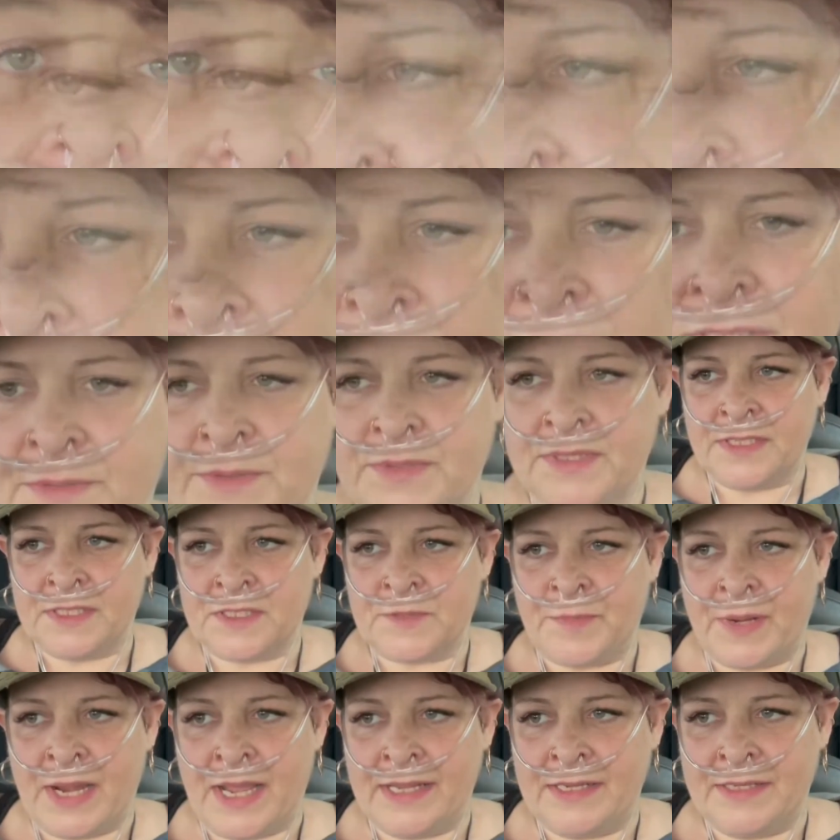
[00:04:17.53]
Once it was
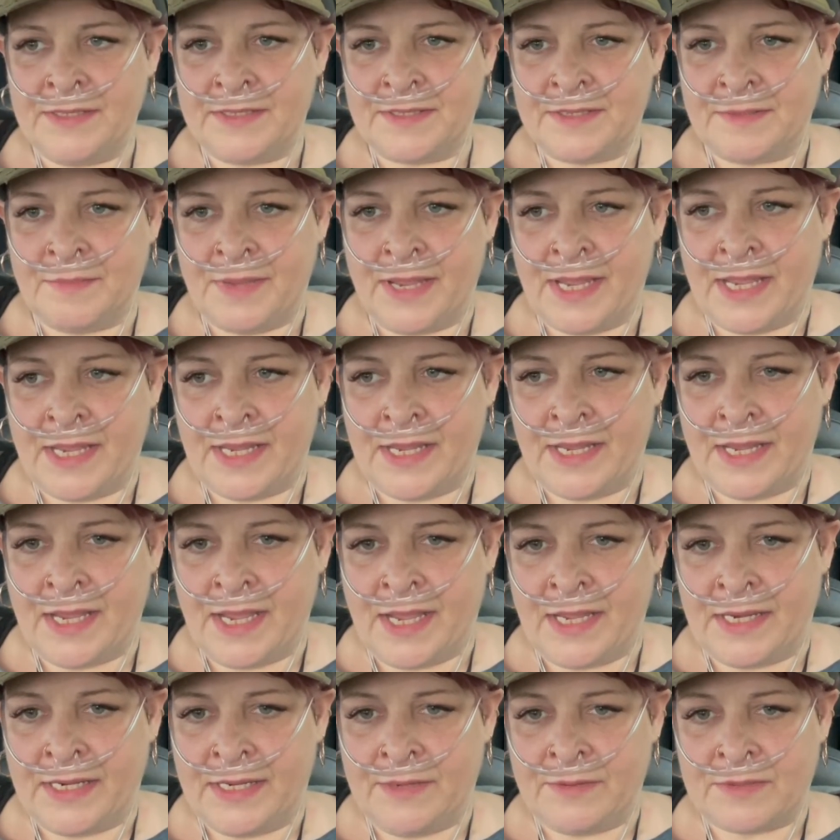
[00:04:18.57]
explained to me
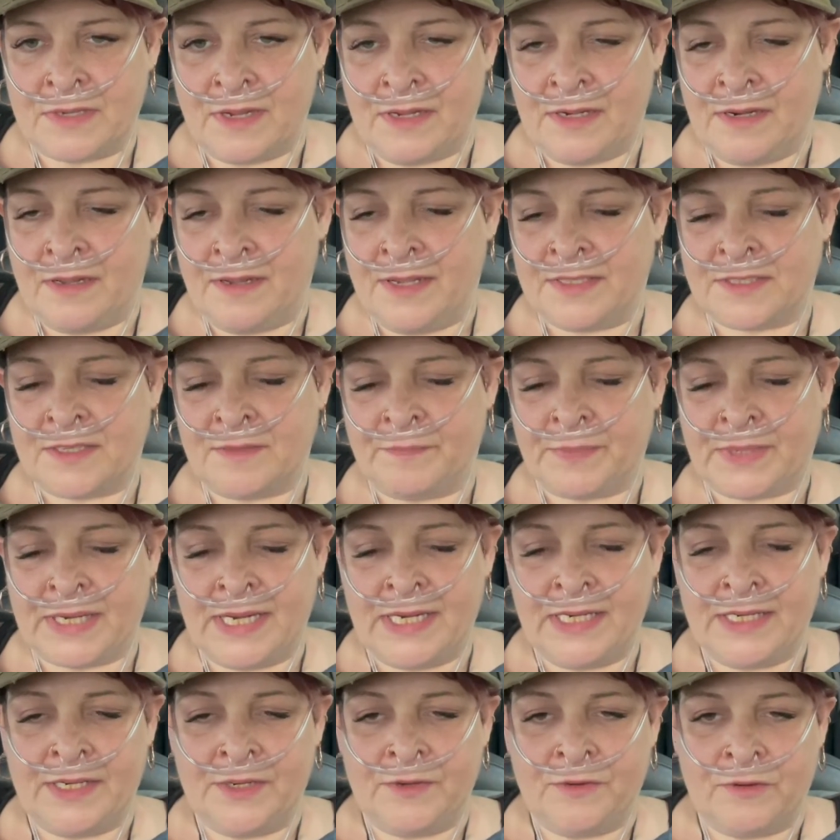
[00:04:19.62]
and he was like, look, it's
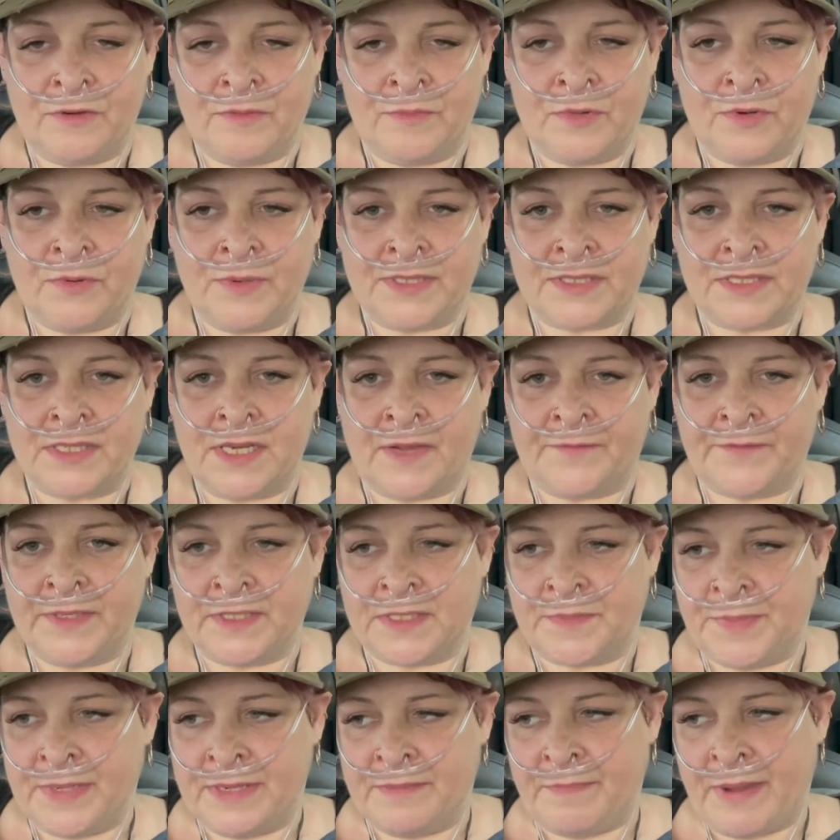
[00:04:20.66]
completely normal. It's nothing
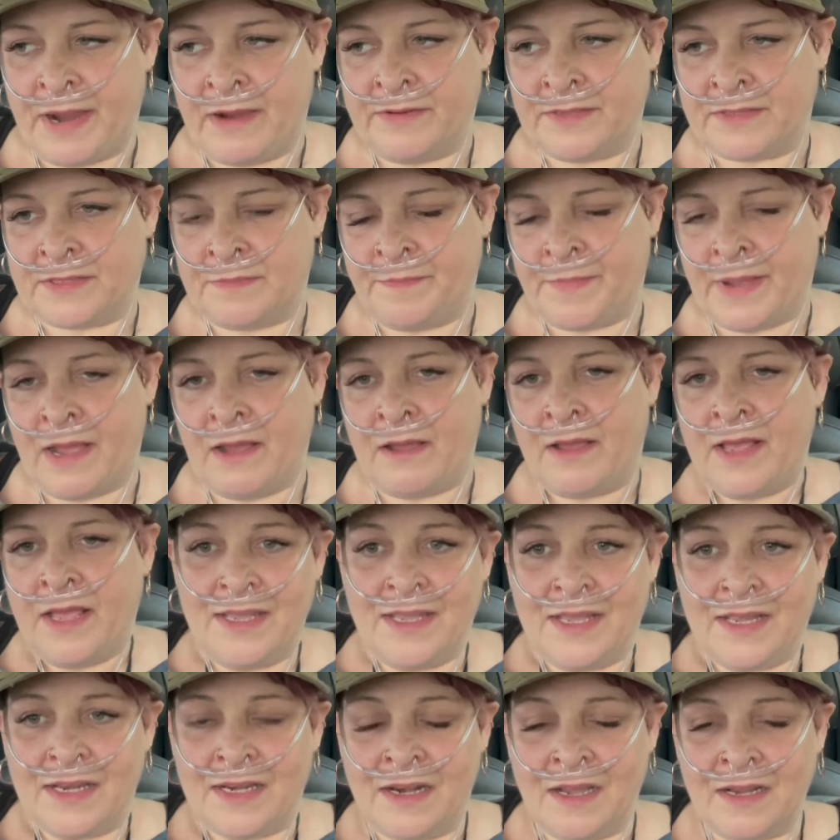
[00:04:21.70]
to be embarrassed about.
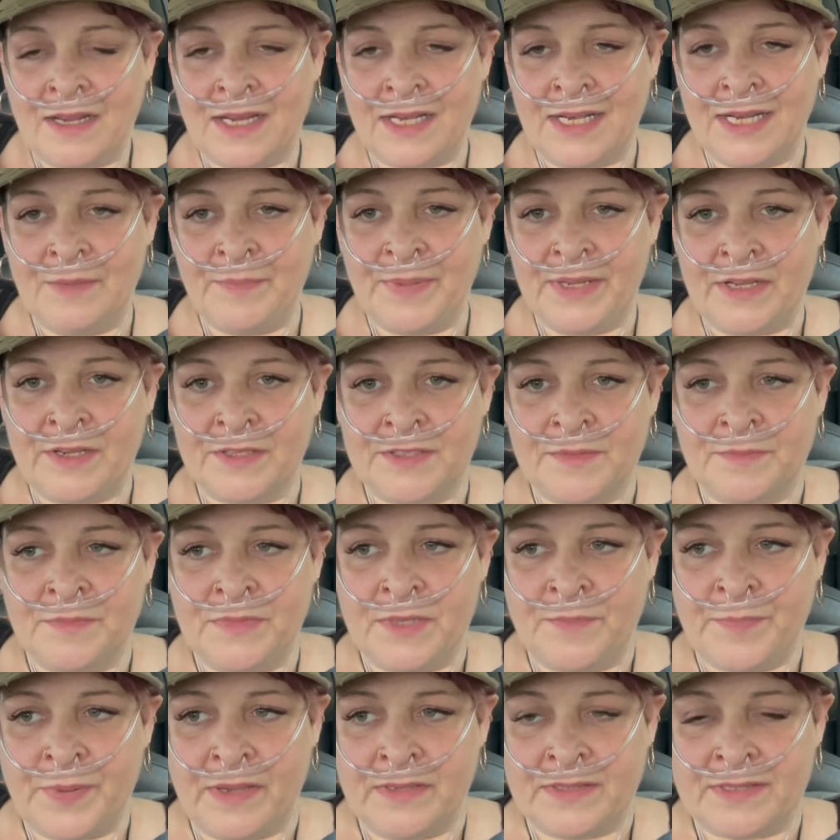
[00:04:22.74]
Luckily, because of
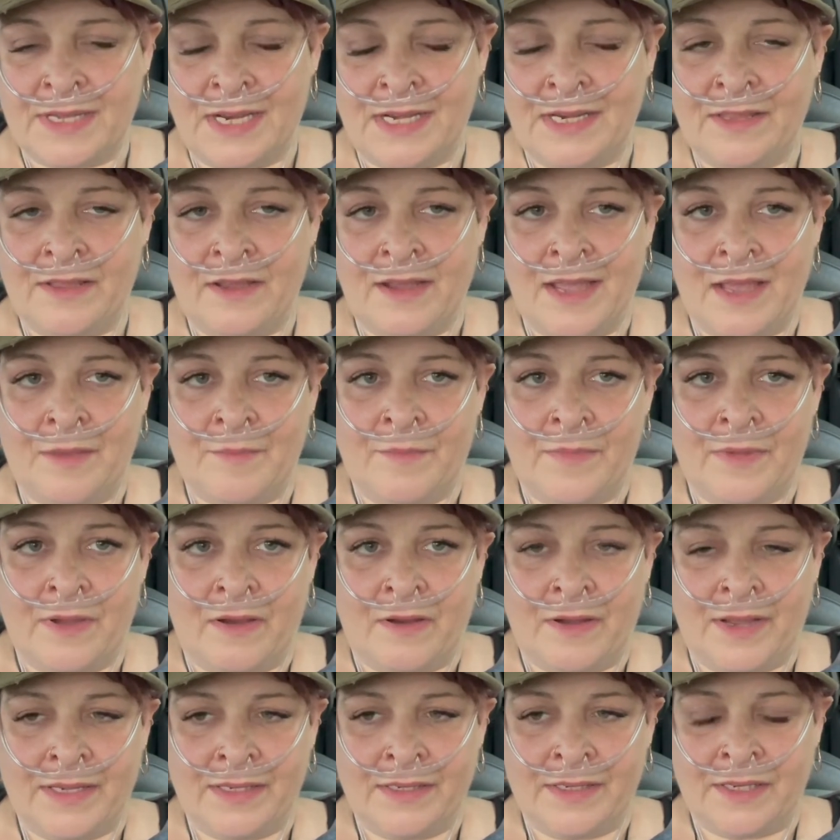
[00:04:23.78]
the personality that I am,
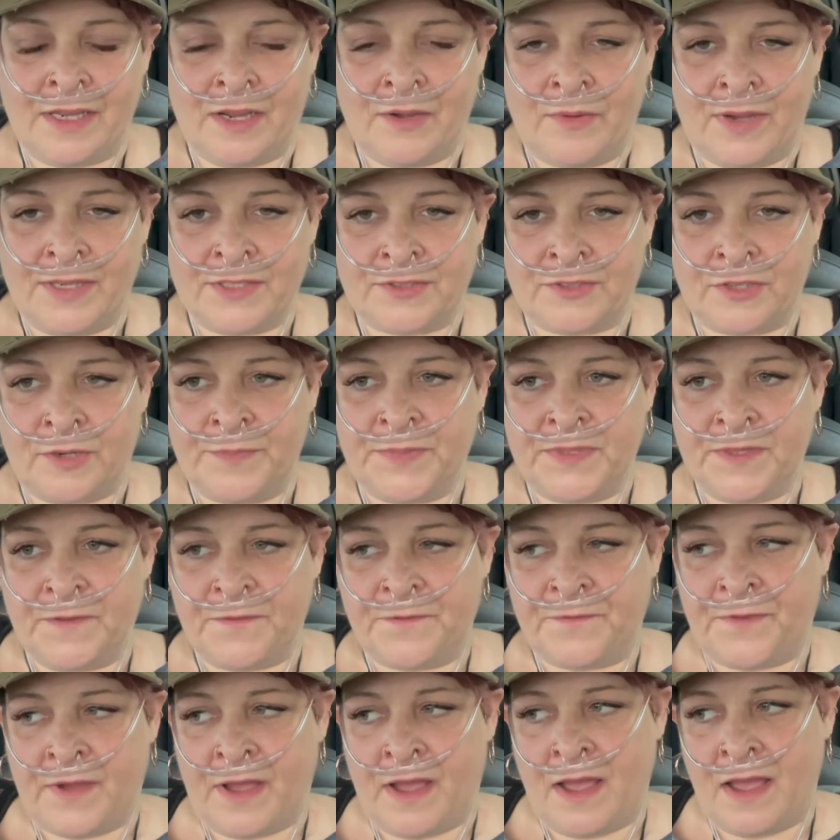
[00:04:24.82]
you know, I sobbed at
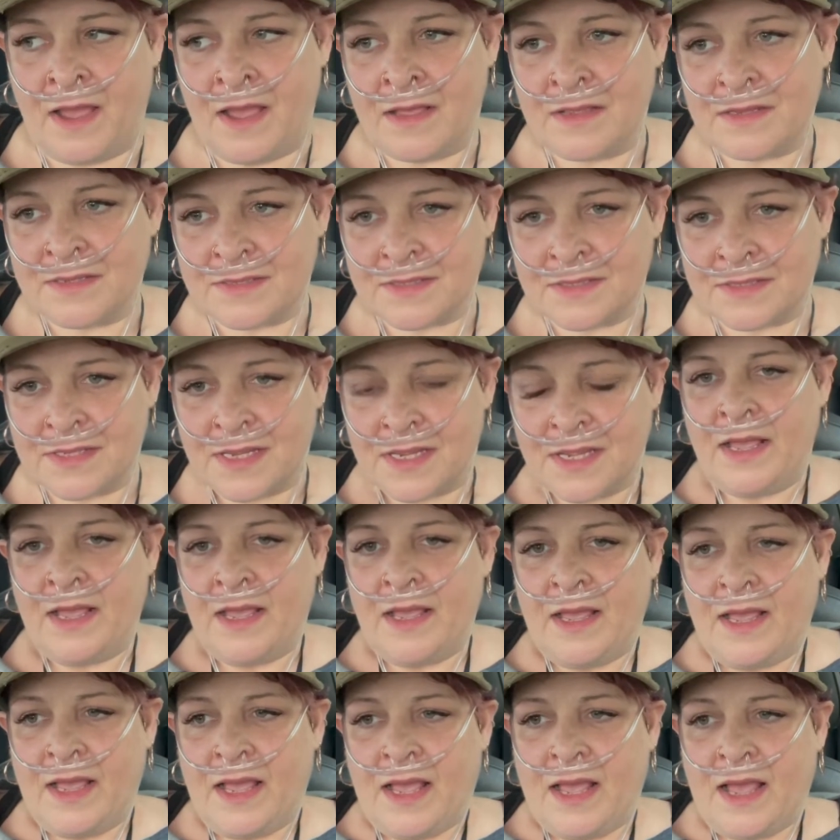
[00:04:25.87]
first.
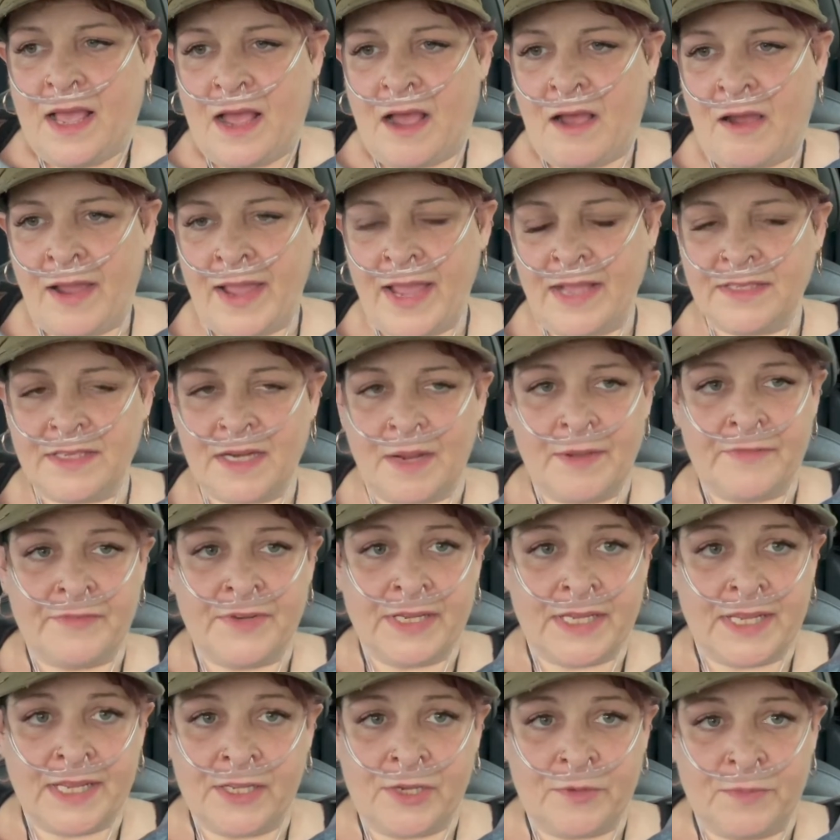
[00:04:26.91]
I ended up having a
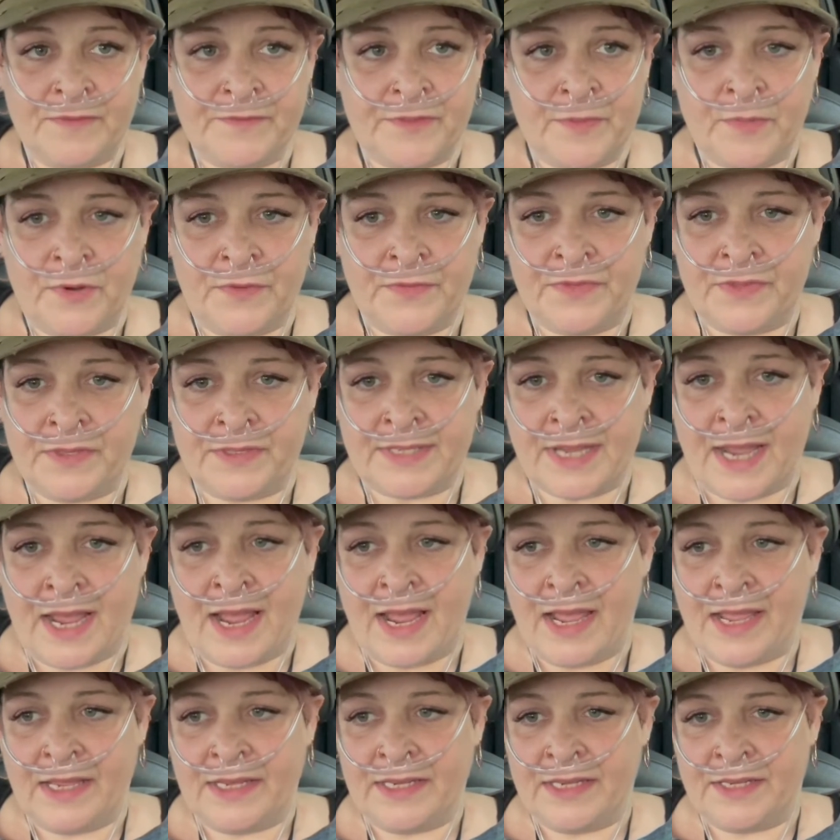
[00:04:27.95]
giggle with them on the
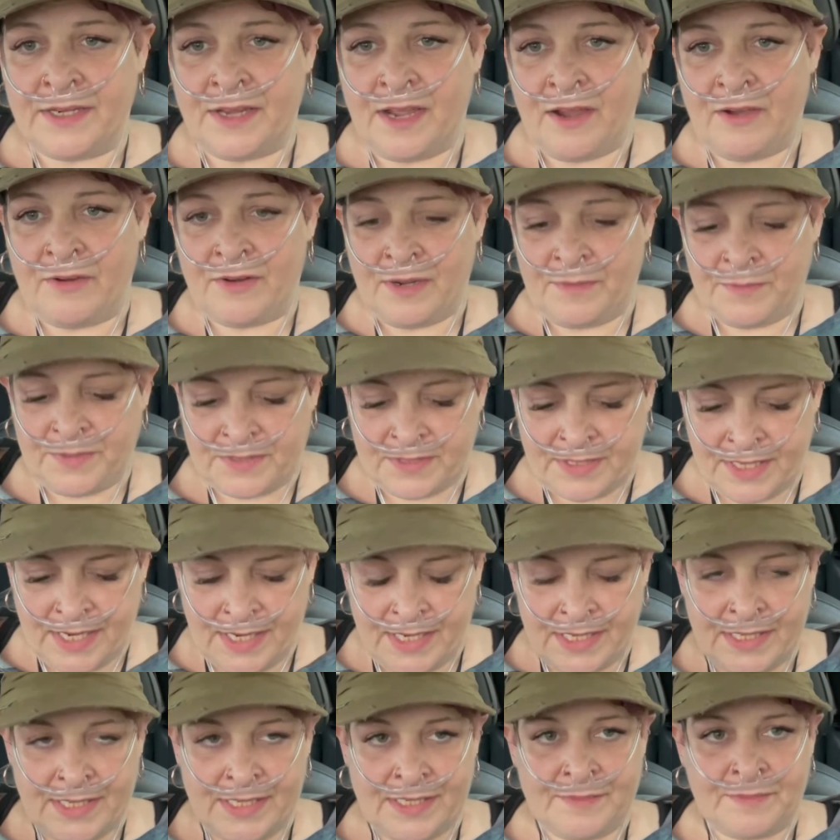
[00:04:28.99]
day, you know, and I'm
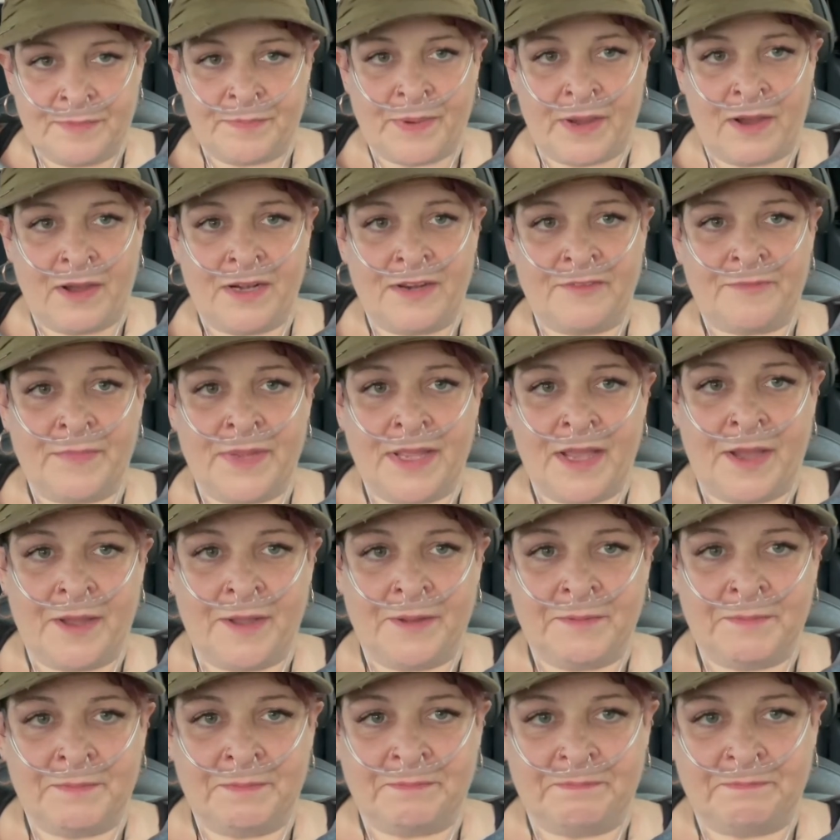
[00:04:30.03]
sitting in a pile of my
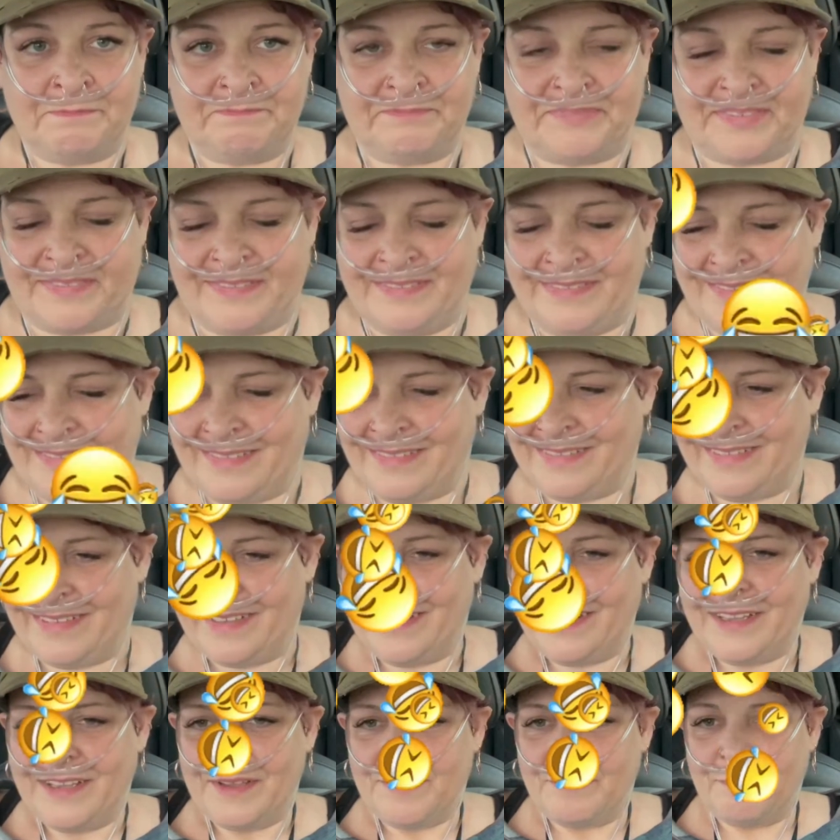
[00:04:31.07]
own
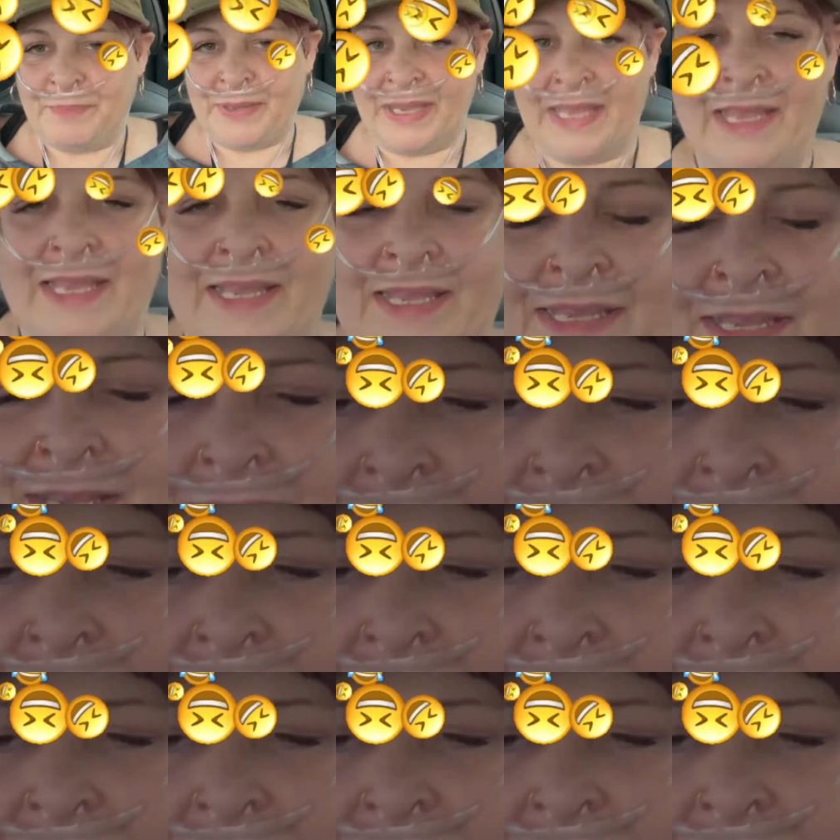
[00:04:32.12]
pee.